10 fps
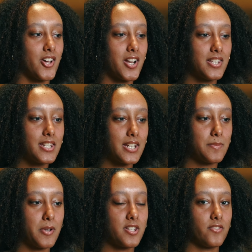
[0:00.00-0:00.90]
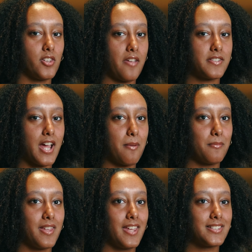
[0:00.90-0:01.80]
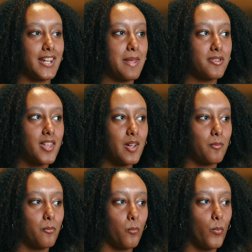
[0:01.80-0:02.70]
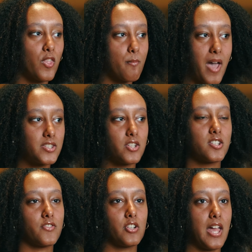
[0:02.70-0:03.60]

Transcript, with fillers: is honestly an experience of a lifetime. It's gonna be like one of the best years of your